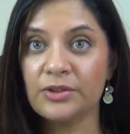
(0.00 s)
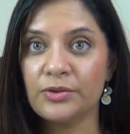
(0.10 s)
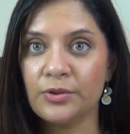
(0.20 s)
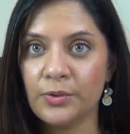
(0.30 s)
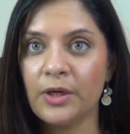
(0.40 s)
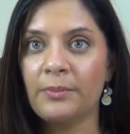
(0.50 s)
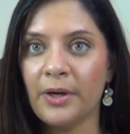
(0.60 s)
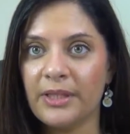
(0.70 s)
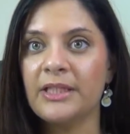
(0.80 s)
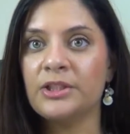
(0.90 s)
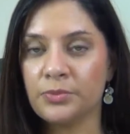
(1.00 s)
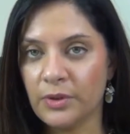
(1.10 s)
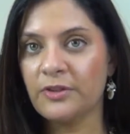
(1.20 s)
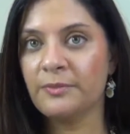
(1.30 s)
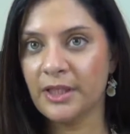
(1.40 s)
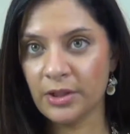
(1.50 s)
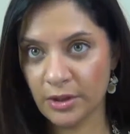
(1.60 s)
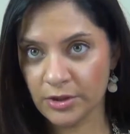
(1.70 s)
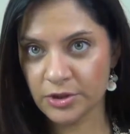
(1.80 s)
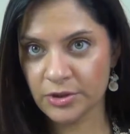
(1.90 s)
to know about each one of my
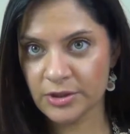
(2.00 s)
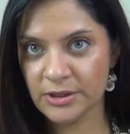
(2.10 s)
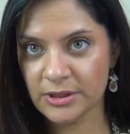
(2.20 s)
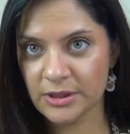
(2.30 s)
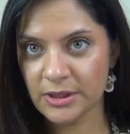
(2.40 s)
cultures.